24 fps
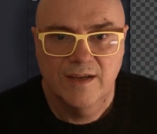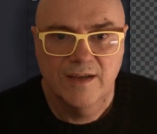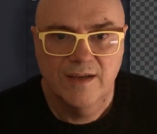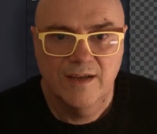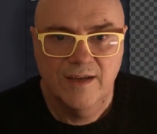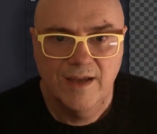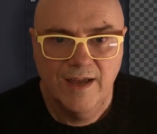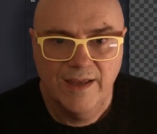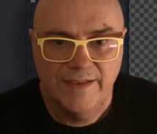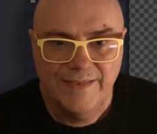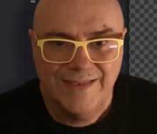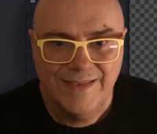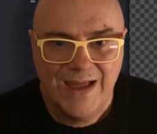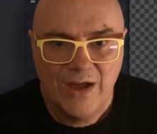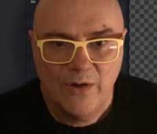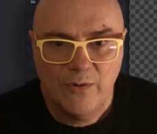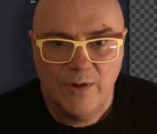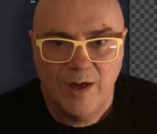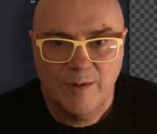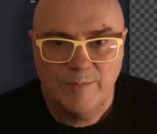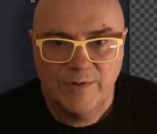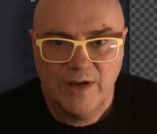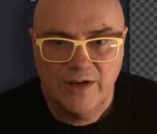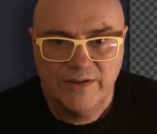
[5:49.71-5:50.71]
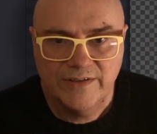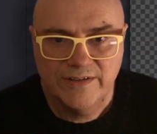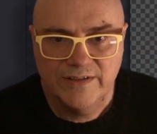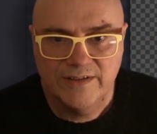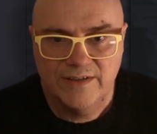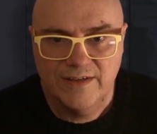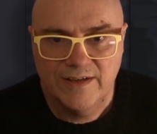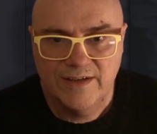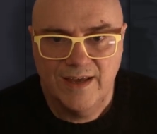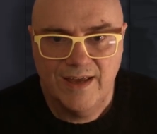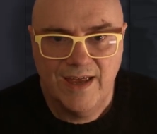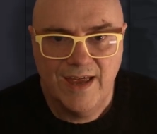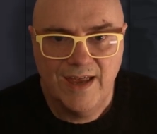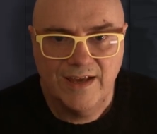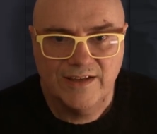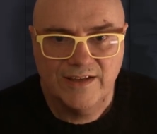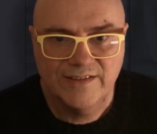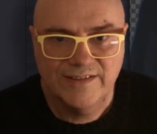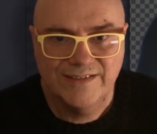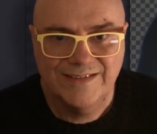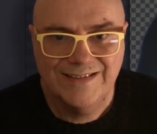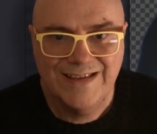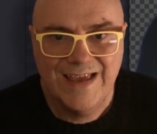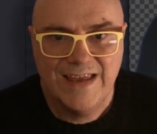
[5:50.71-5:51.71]
And now I'm going to
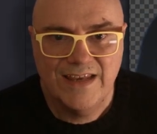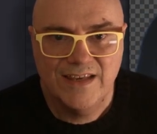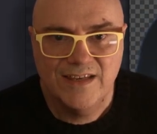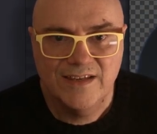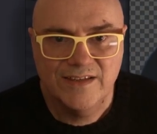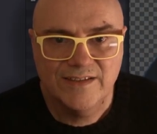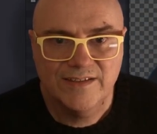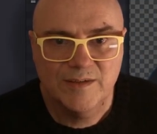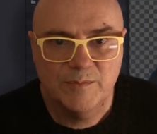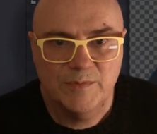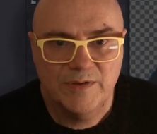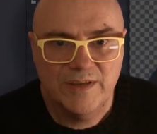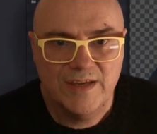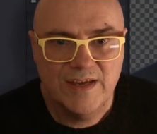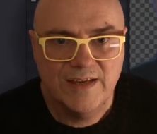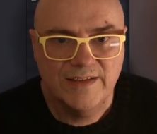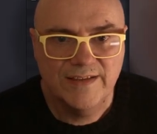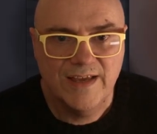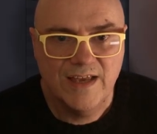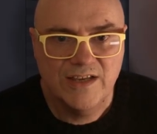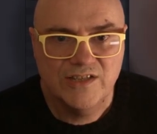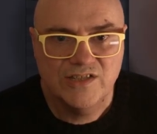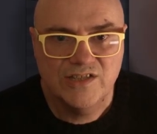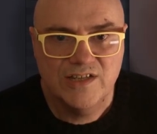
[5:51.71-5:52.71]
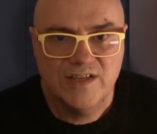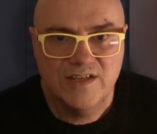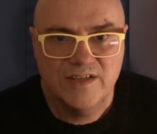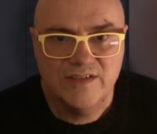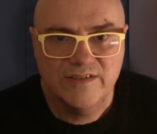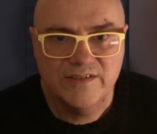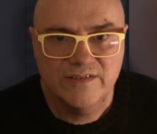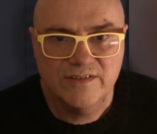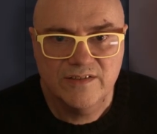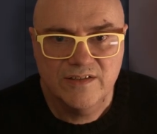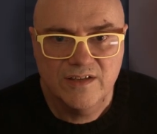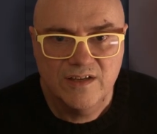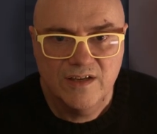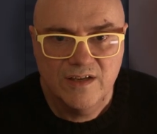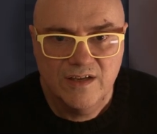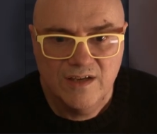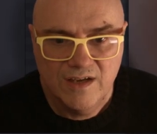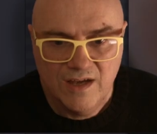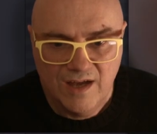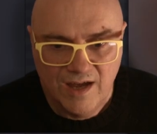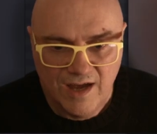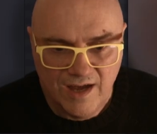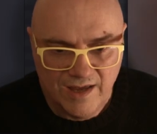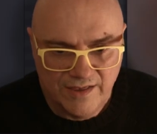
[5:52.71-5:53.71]
extend some of these edges,
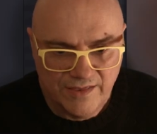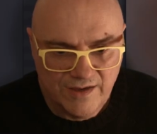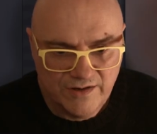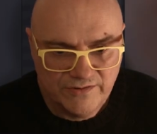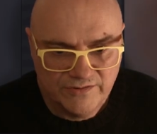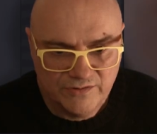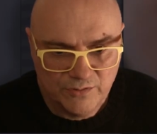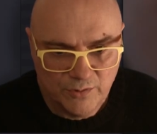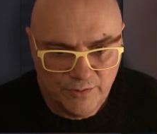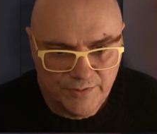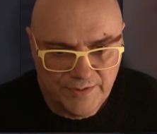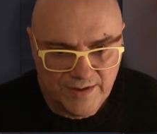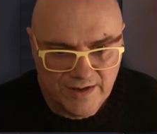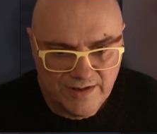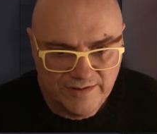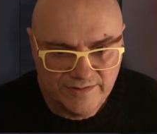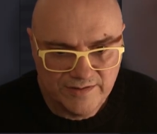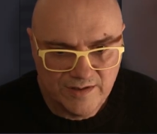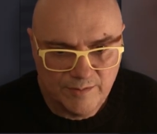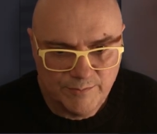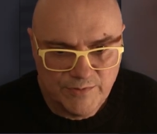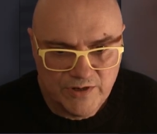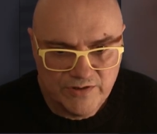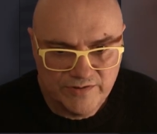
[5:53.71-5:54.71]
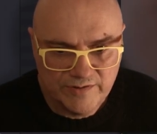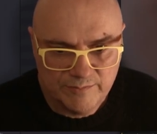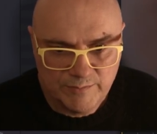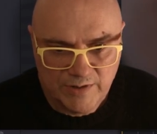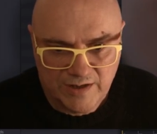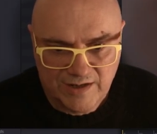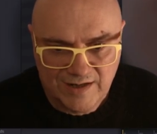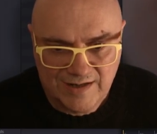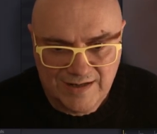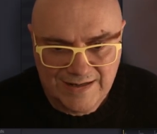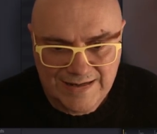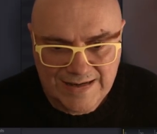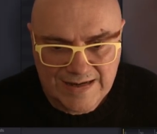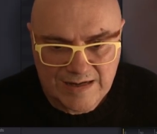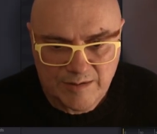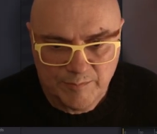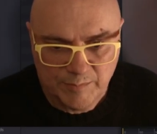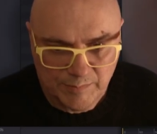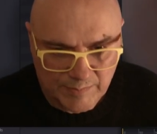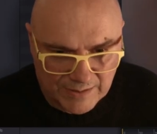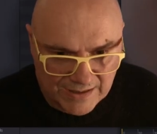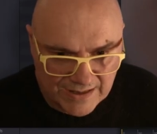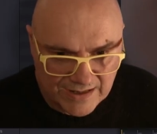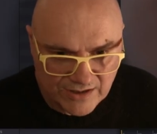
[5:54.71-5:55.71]
those sort of things. And I'm using my clean
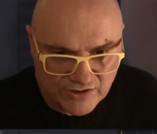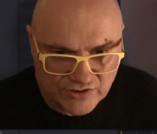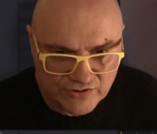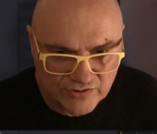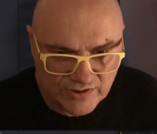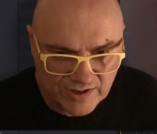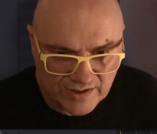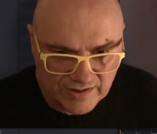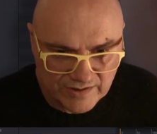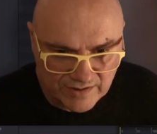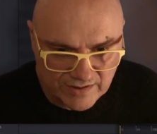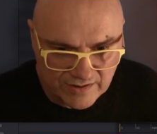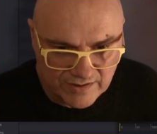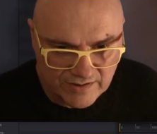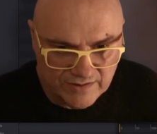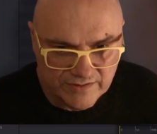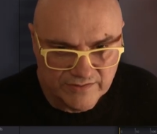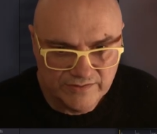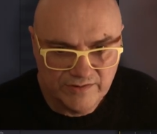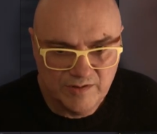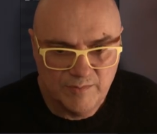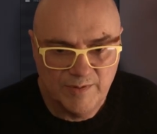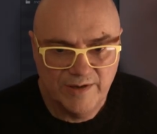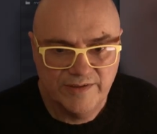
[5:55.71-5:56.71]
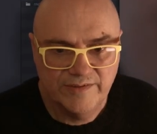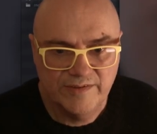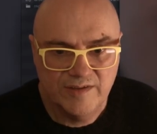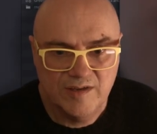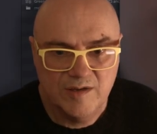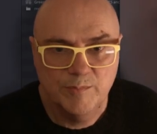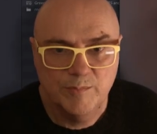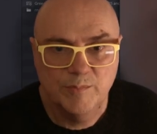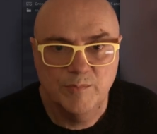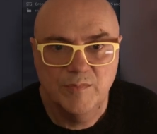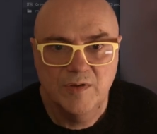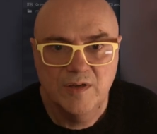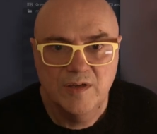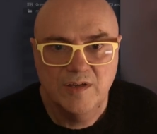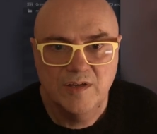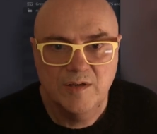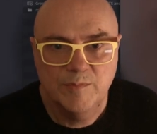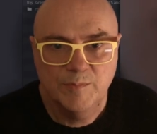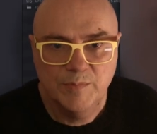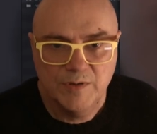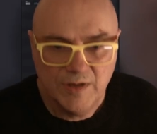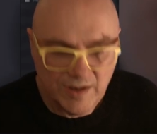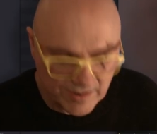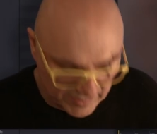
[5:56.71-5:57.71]
plate trick. So you basically
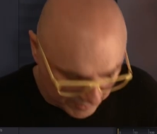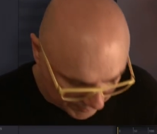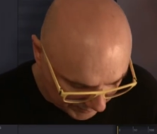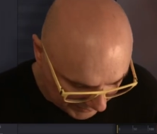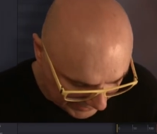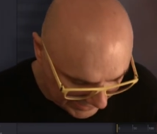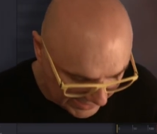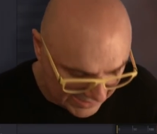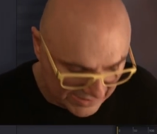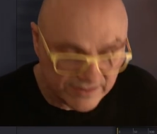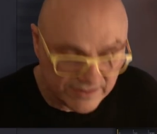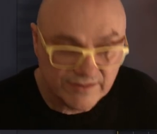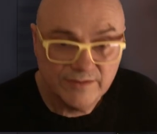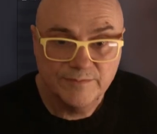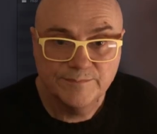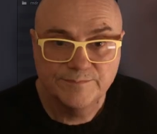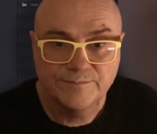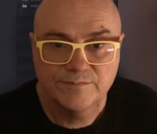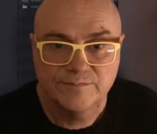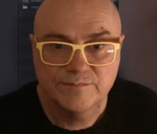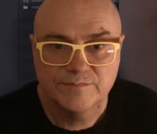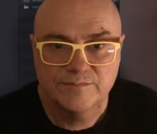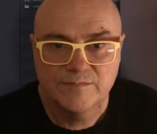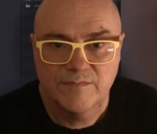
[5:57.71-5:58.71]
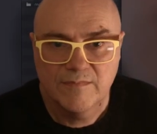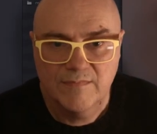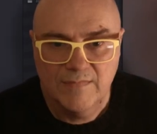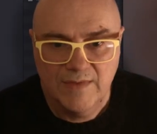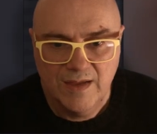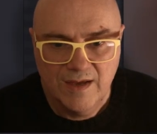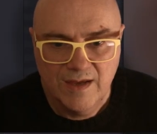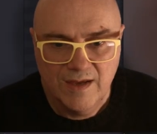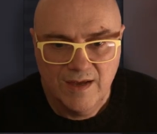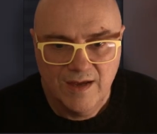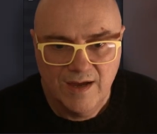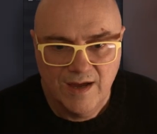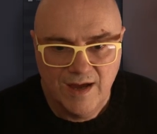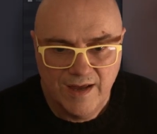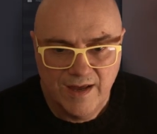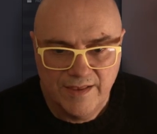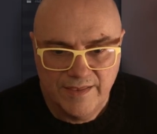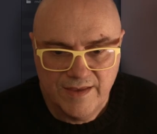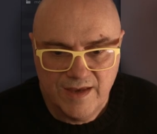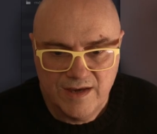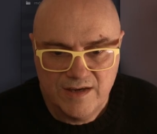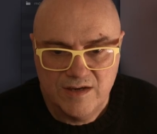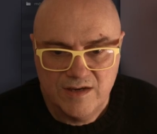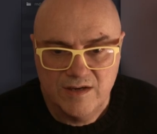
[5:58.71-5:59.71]
blur the plate, and
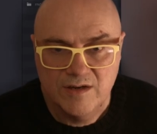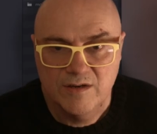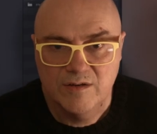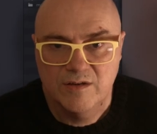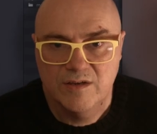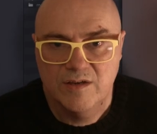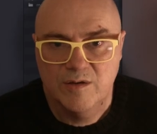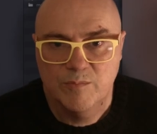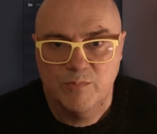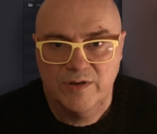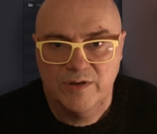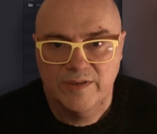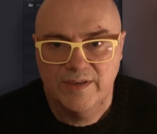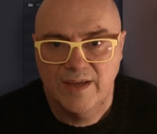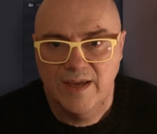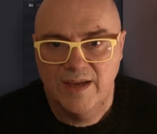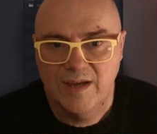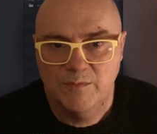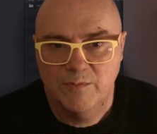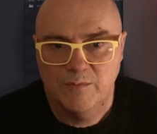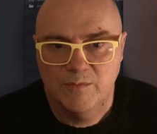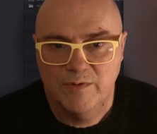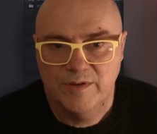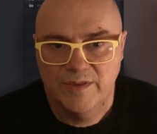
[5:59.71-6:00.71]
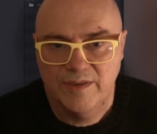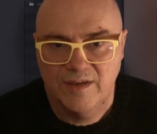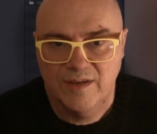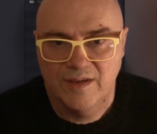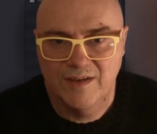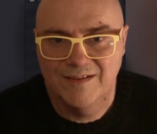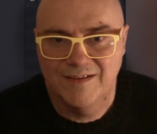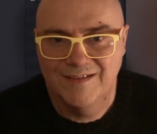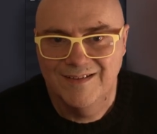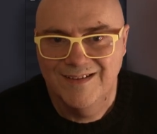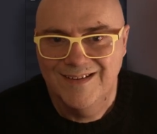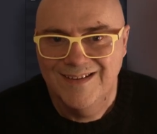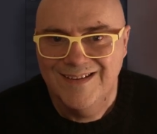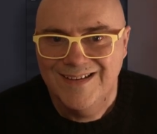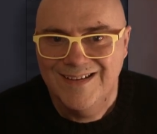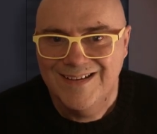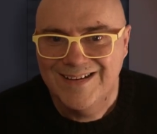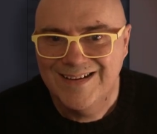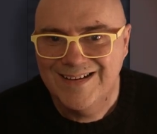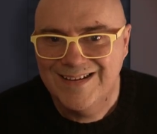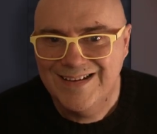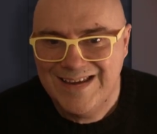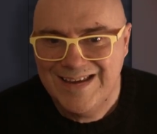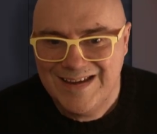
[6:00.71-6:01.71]
then you bring that in with the
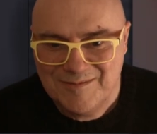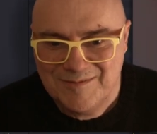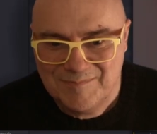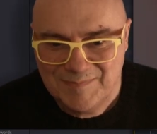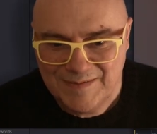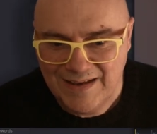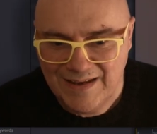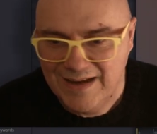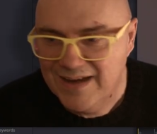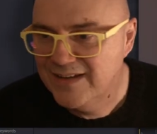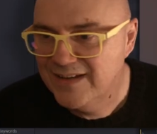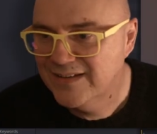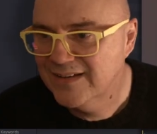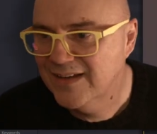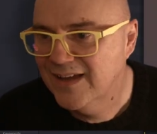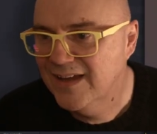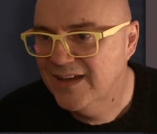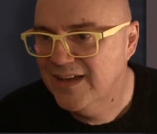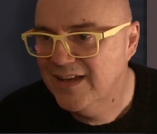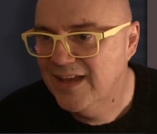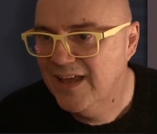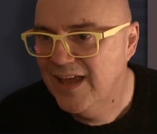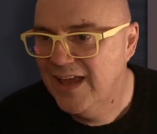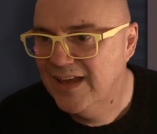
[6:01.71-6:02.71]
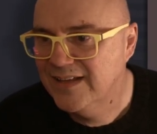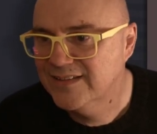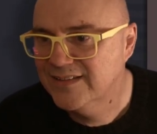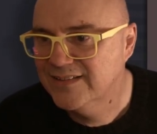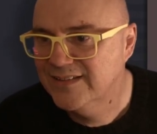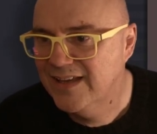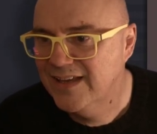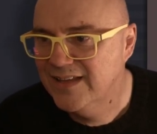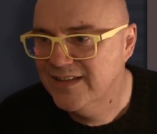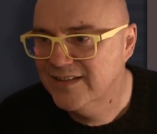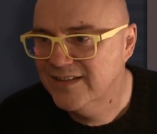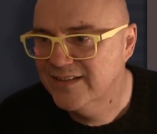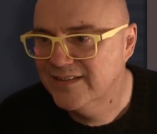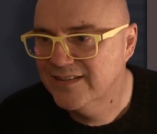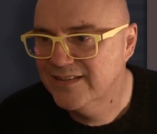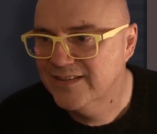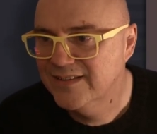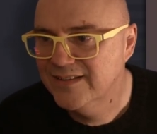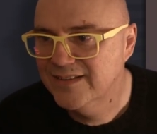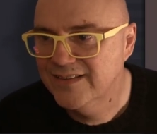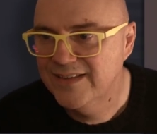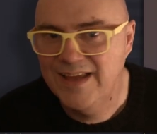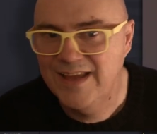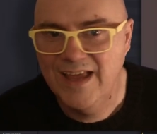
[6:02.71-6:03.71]
clean plate, and it extends
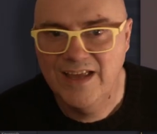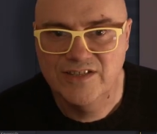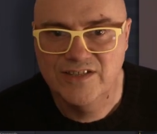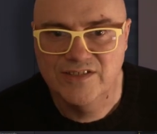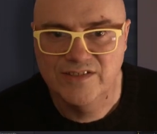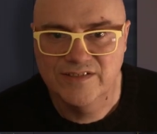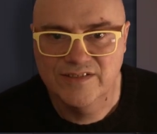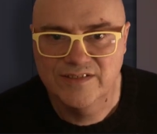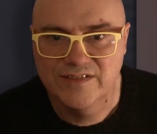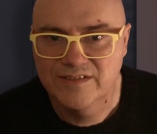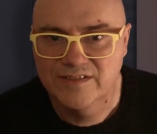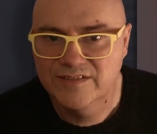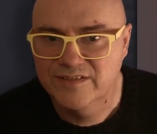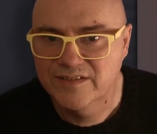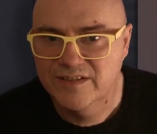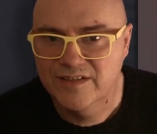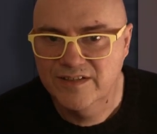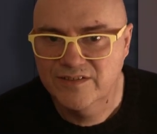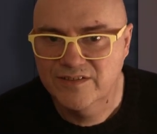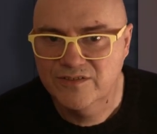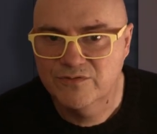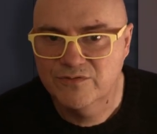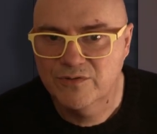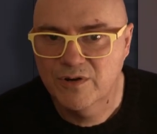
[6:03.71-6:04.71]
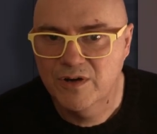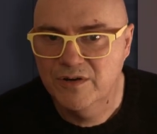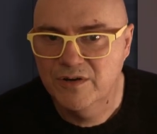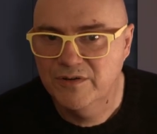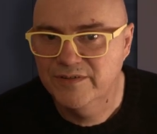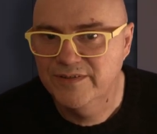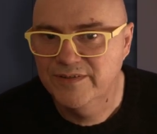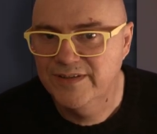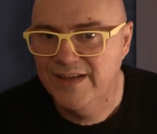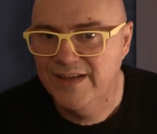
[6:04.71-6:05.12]
the edges. So this grows the